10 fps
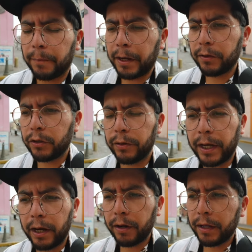I'm out
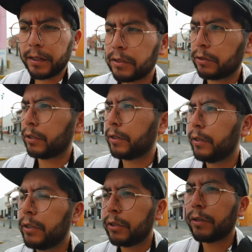doing errands or
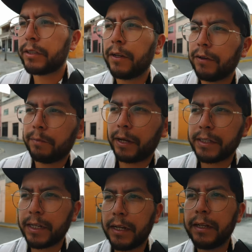doing stuff with my
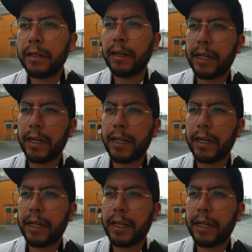son,